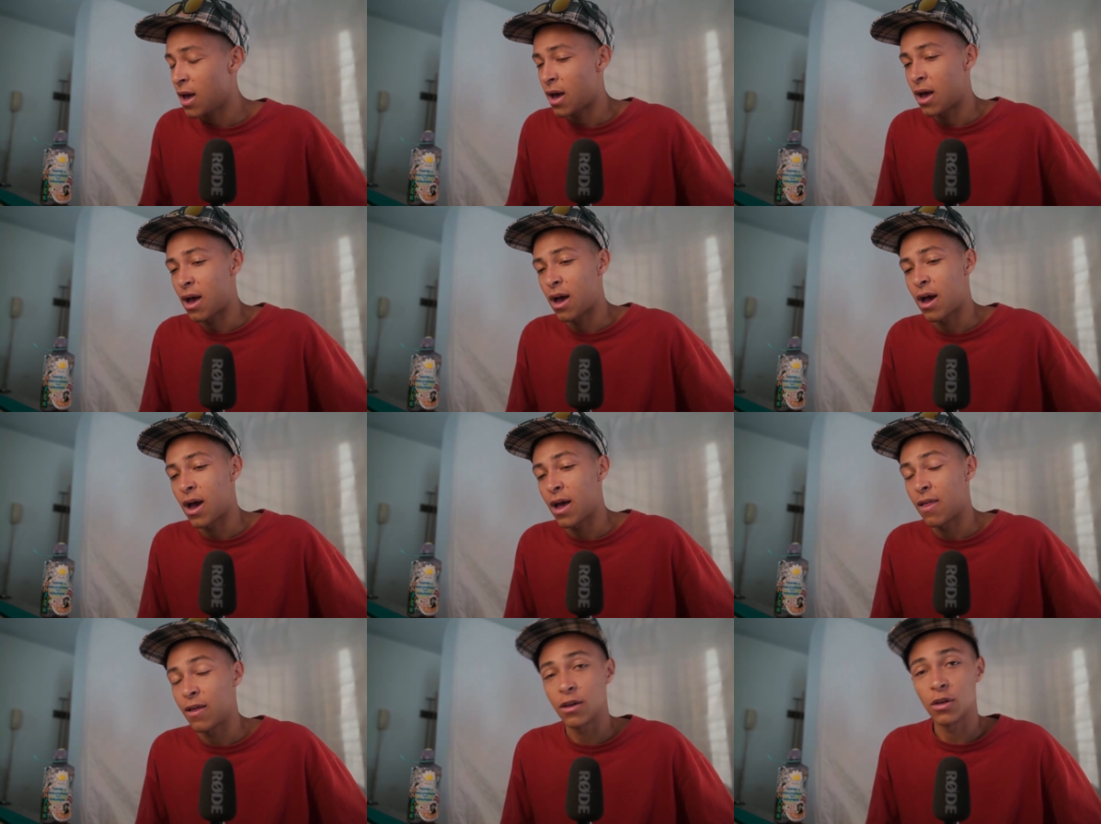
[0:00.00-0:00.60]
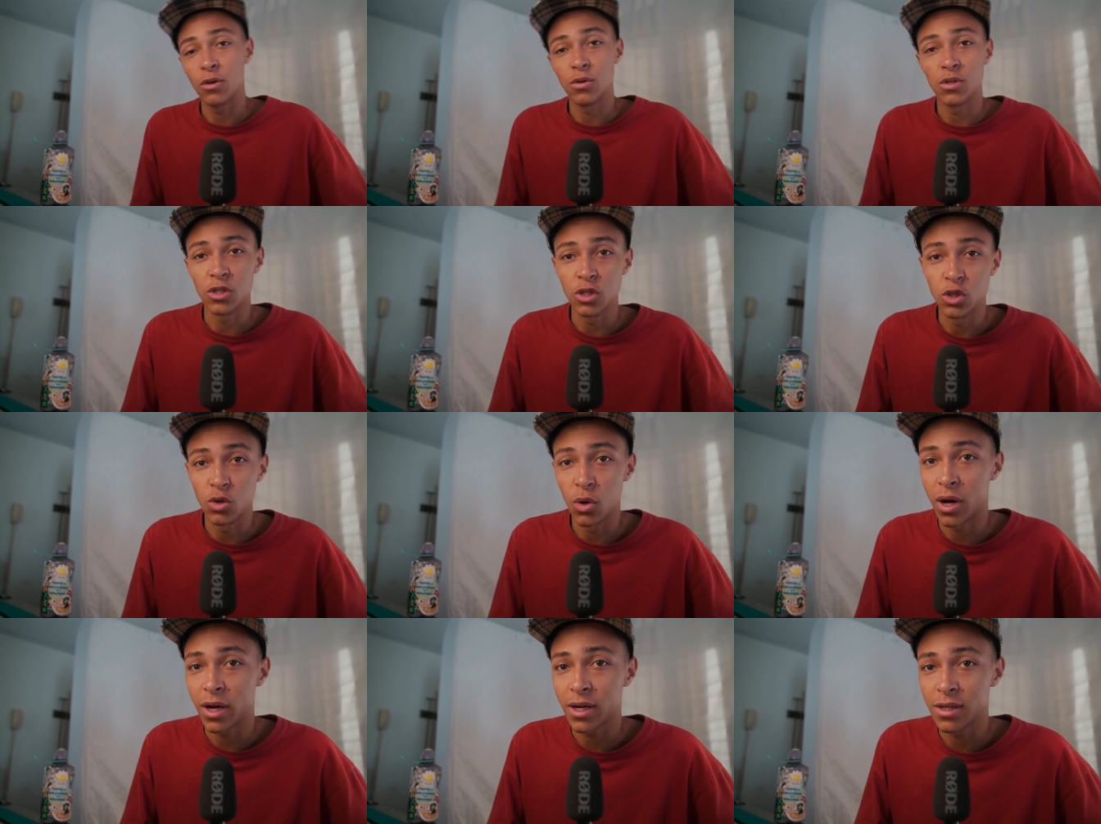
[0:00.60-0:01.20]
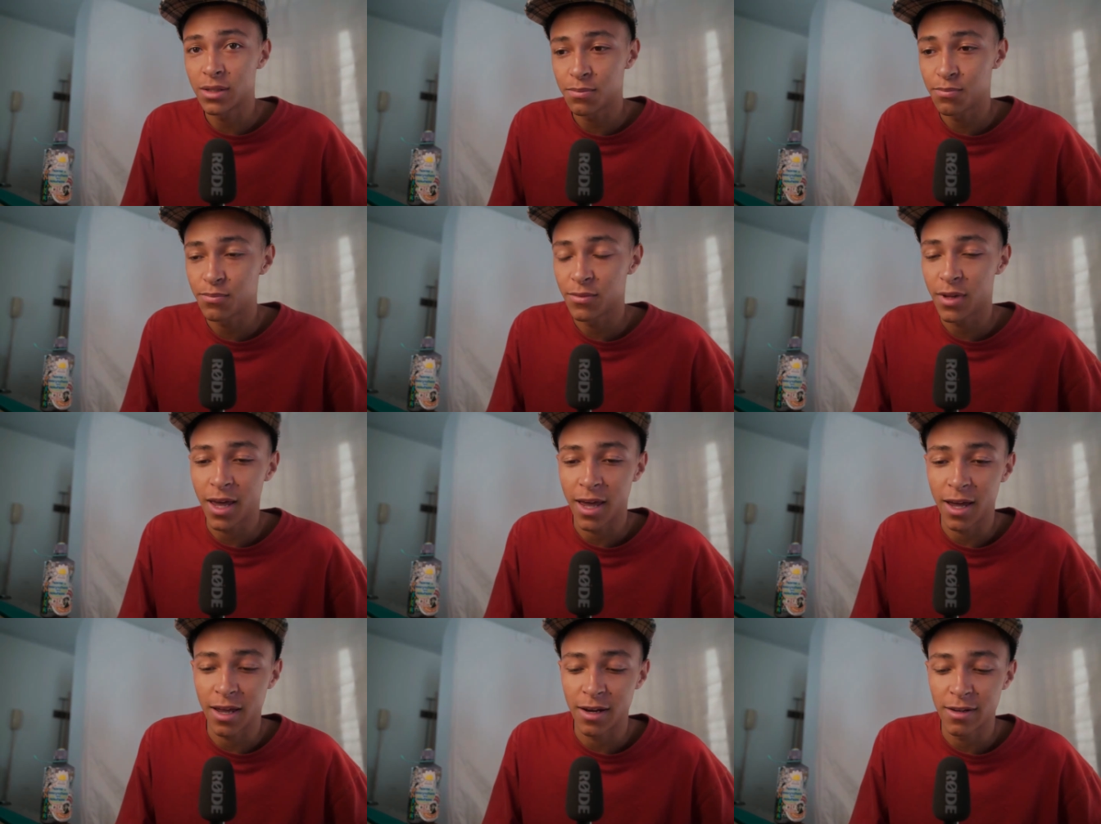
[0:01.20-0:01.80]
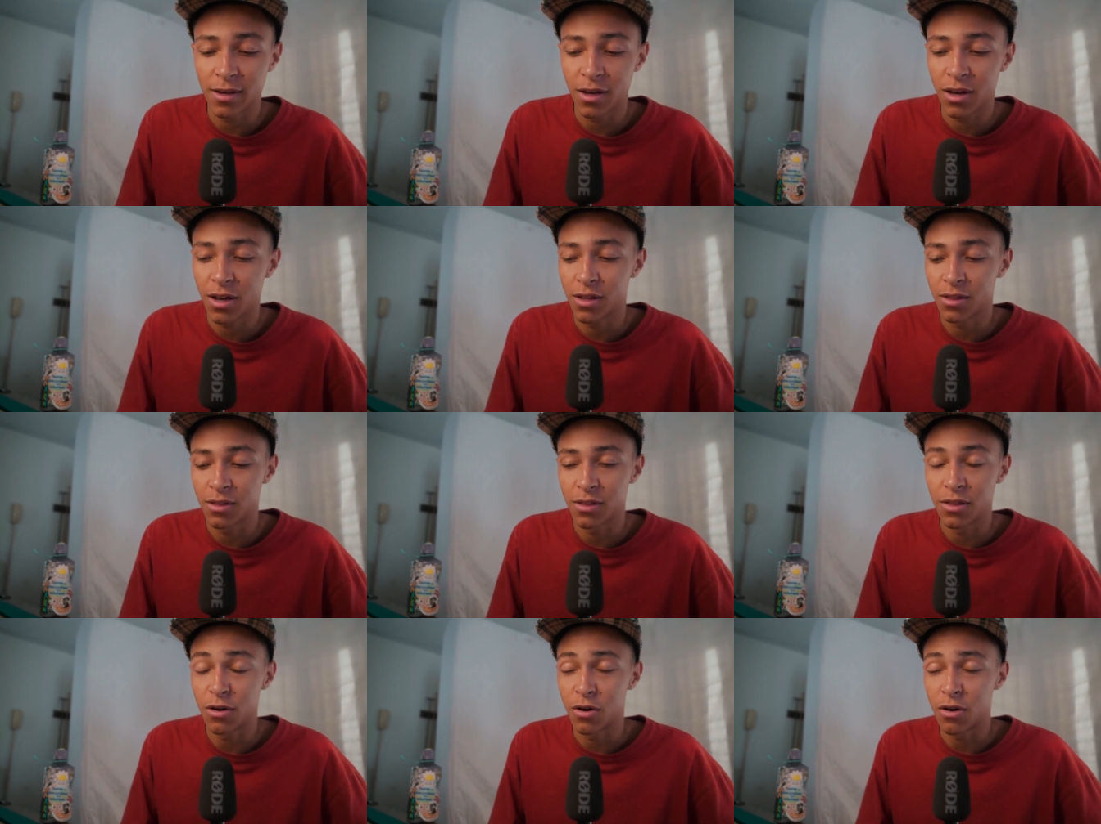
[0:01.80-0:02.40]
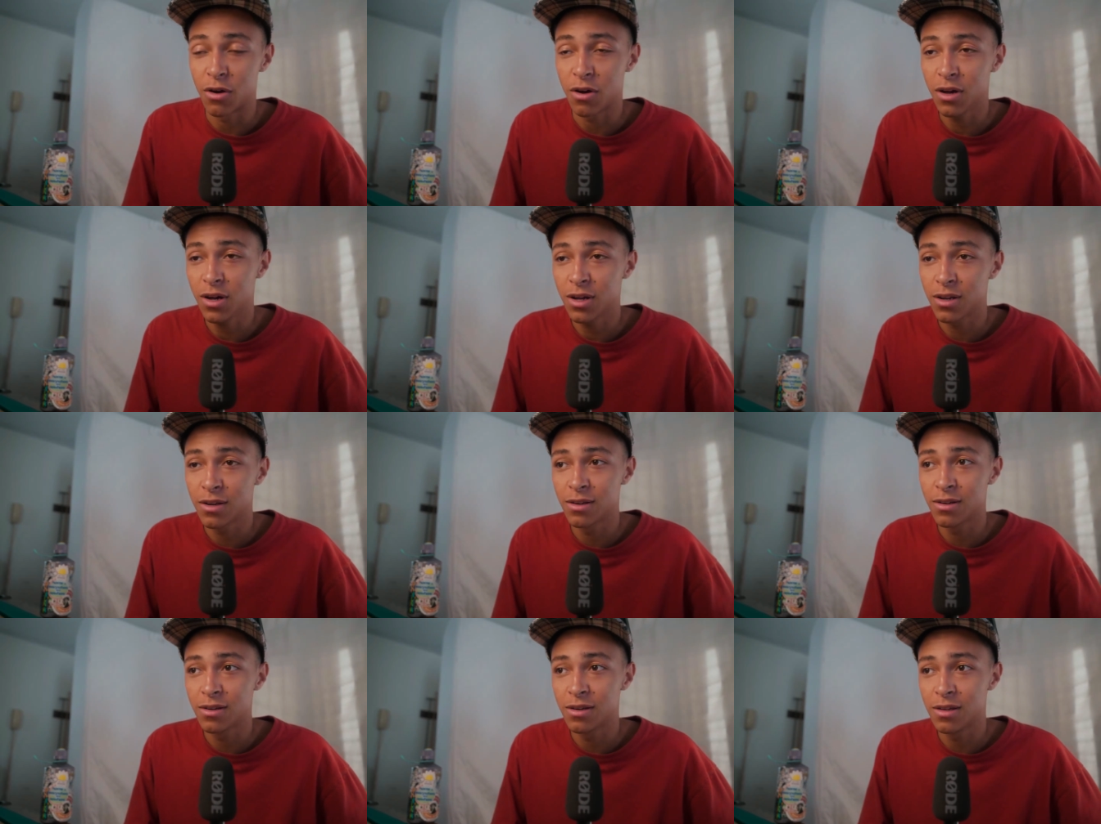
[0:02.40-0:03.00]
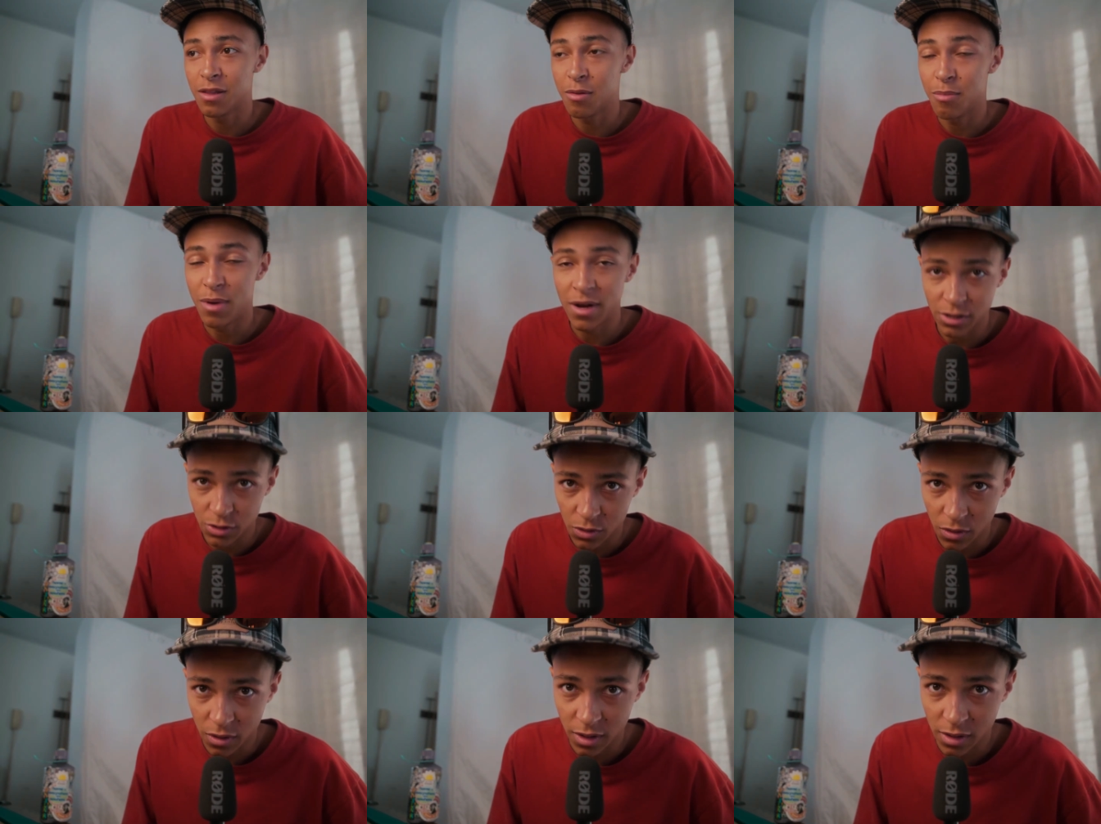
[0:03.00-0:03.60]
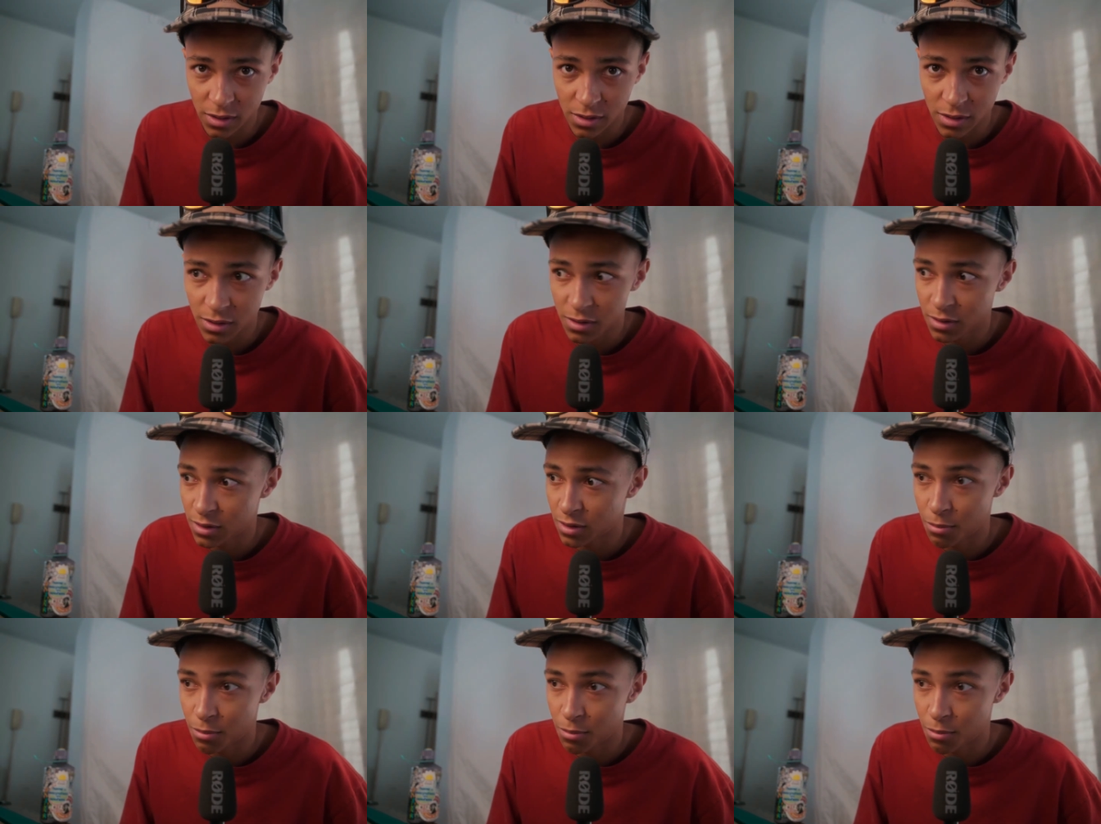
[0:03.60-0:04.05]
I like using drawings, and they're not the best drawings.